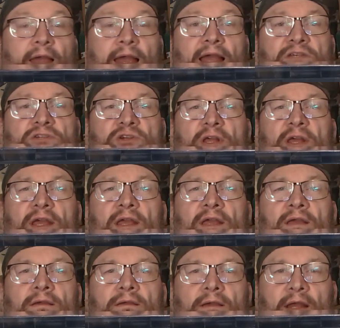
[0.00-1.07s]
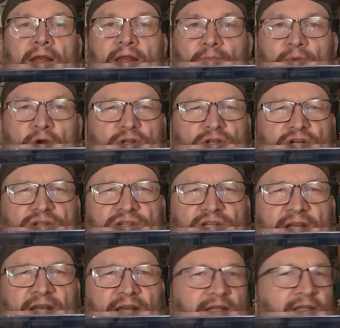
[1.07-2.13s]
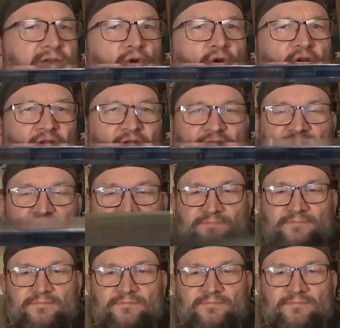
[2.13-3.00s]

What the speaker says: actually an emergency toilet